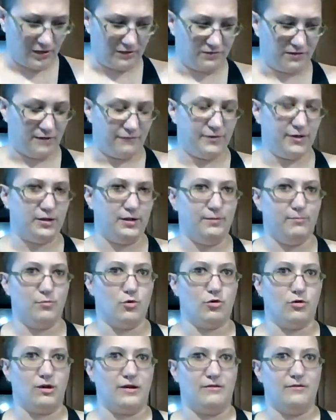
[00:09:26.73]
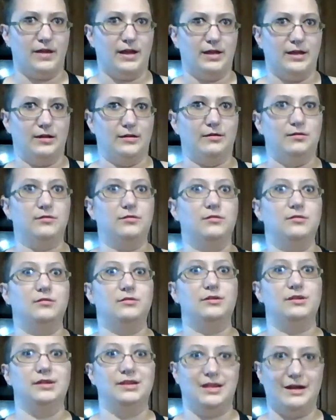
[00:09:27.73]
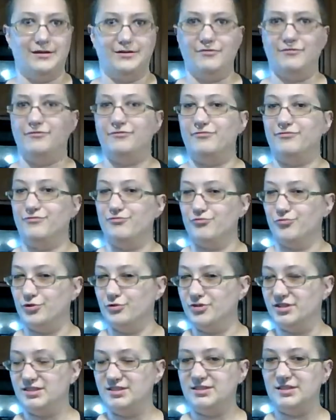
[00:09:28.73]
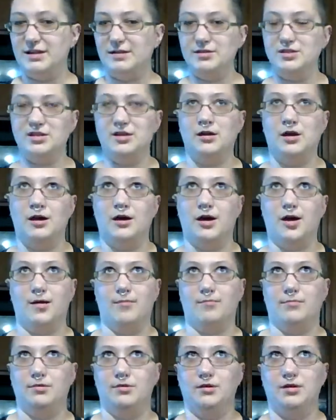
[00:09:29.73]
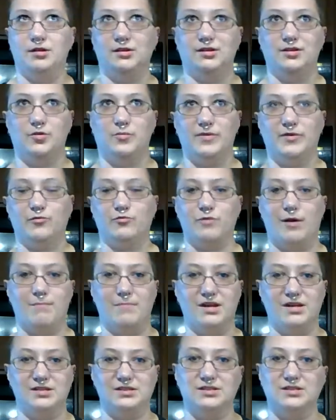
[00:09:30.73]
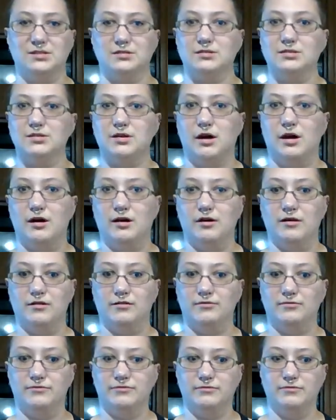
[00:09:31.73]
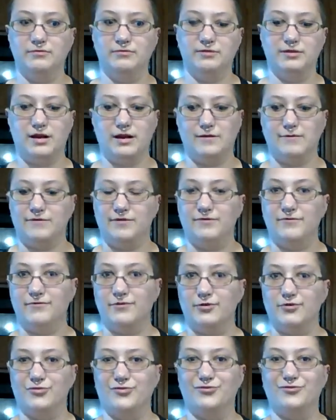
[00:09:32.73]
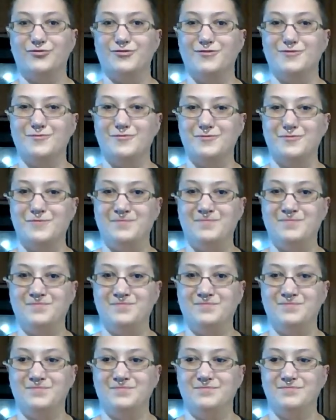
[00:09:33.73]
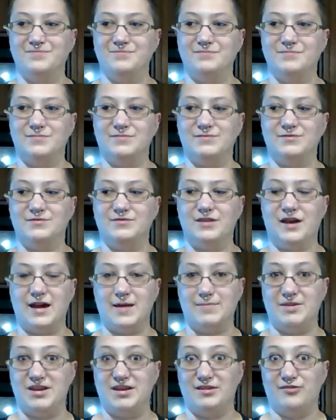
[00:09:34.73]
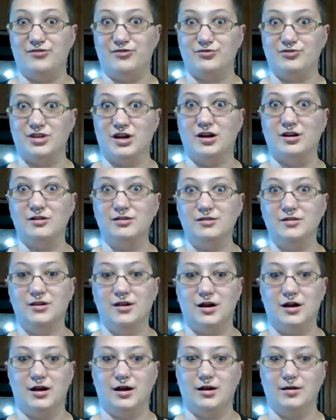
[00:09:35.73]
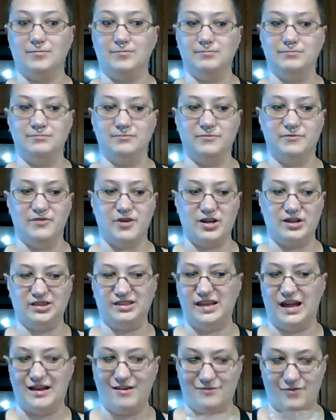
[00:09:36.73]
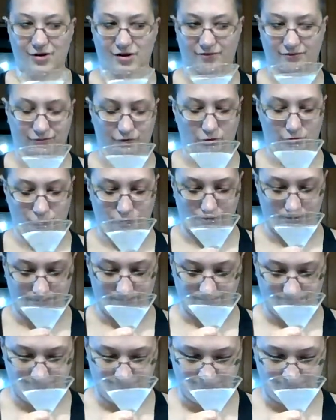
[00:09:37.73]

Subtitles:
definitely more of a light fruity scent, a little bit reminiscent of kind of the first time it hits your tongue. Very light, very floral.